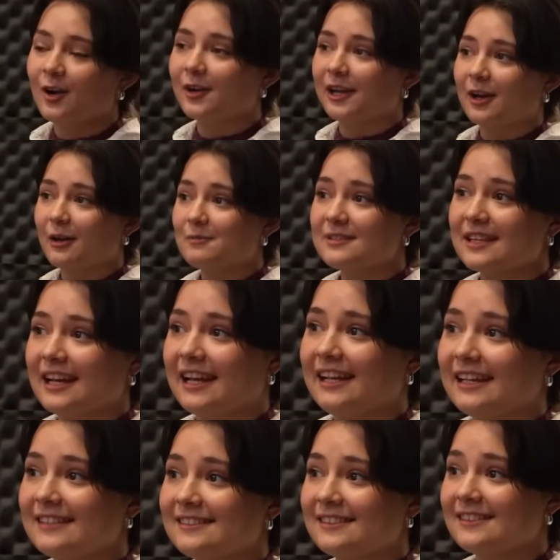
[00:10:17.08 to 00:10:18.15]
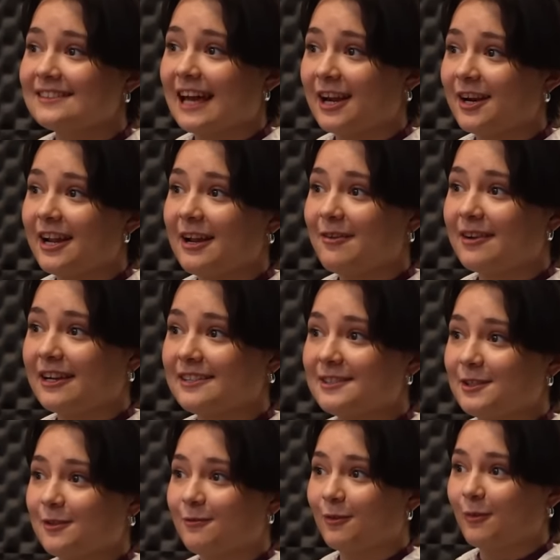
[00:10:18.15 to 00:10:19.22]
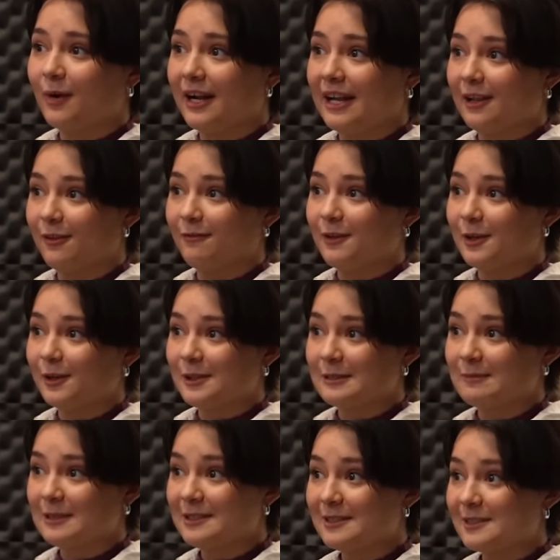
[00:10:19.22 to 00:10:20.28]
Okay, all I'm saying is this Saturday when I see you for White Elephant Christmas.